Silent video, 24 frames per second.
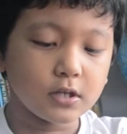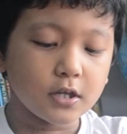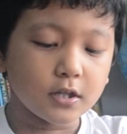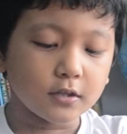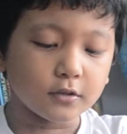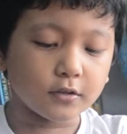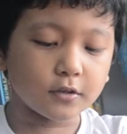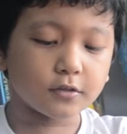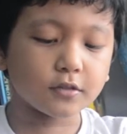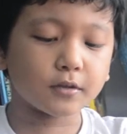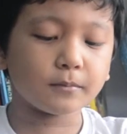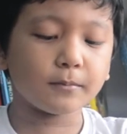
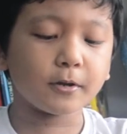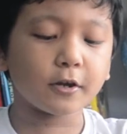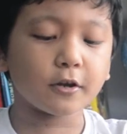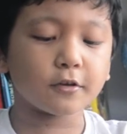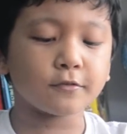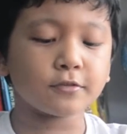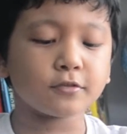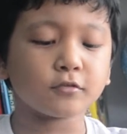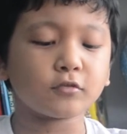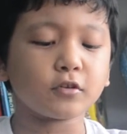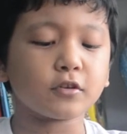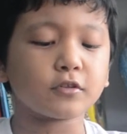is
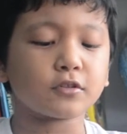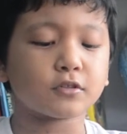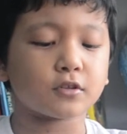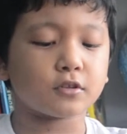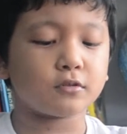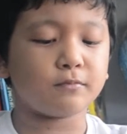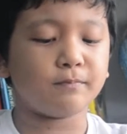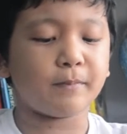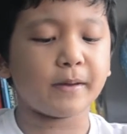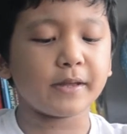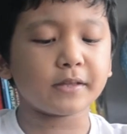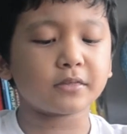
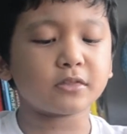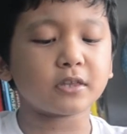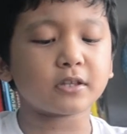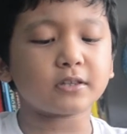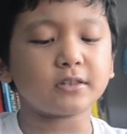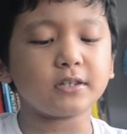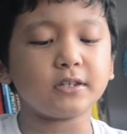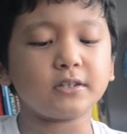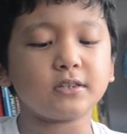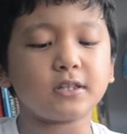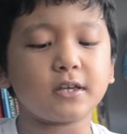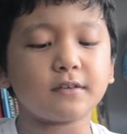
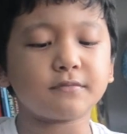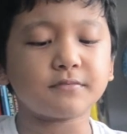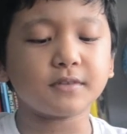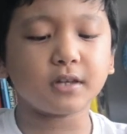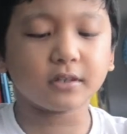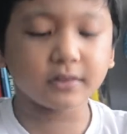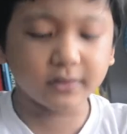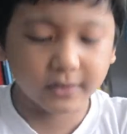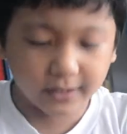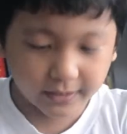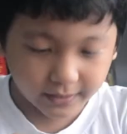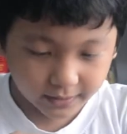basically lives
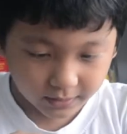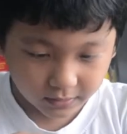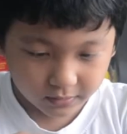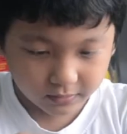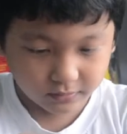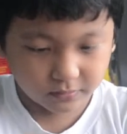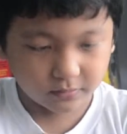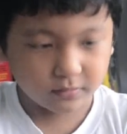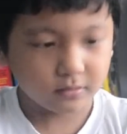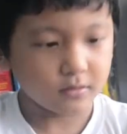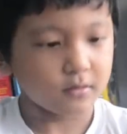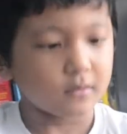on
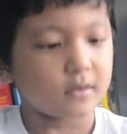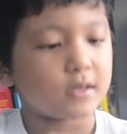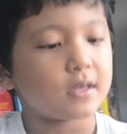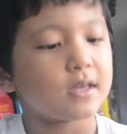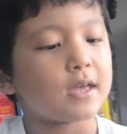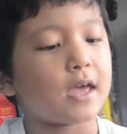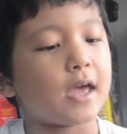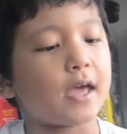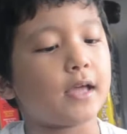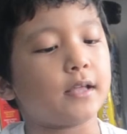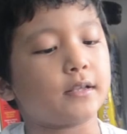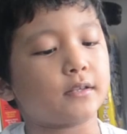land.
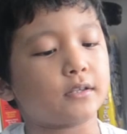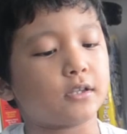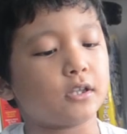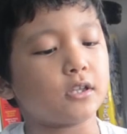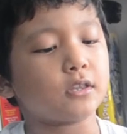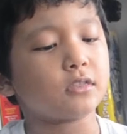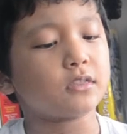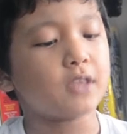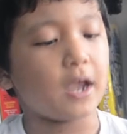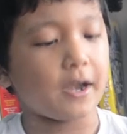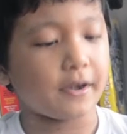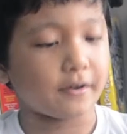And
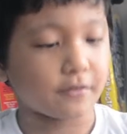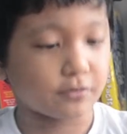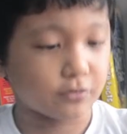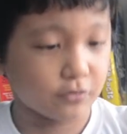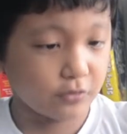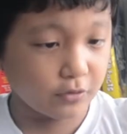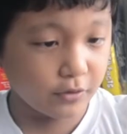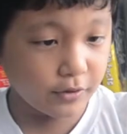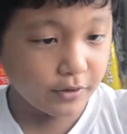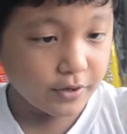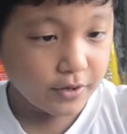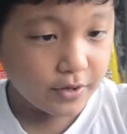this
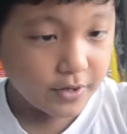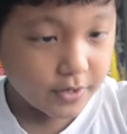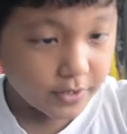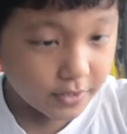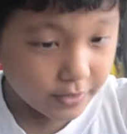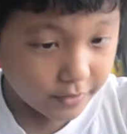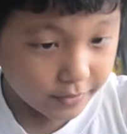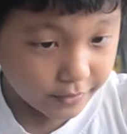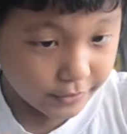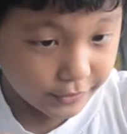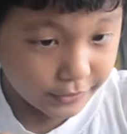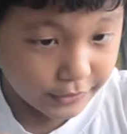dinosaur
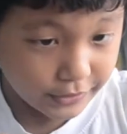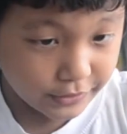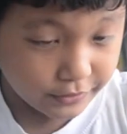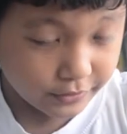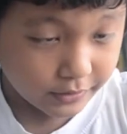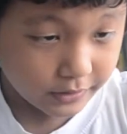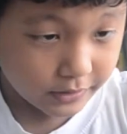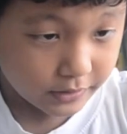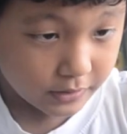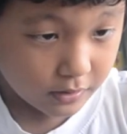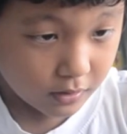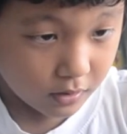is
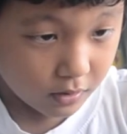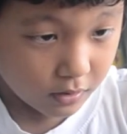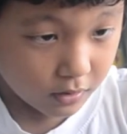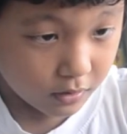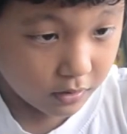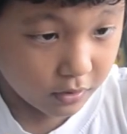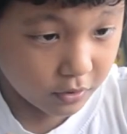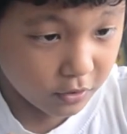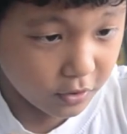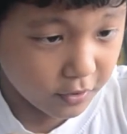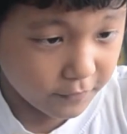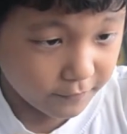a
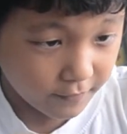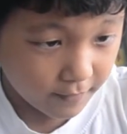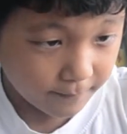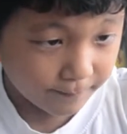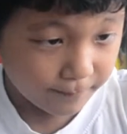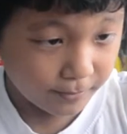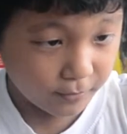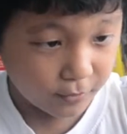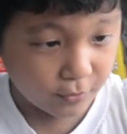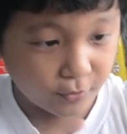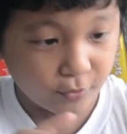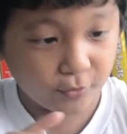
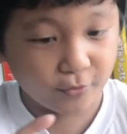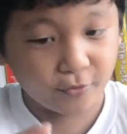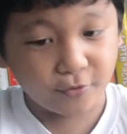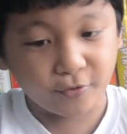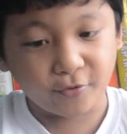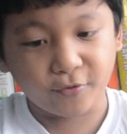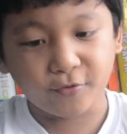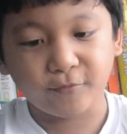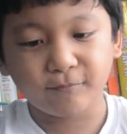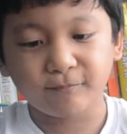herbivore.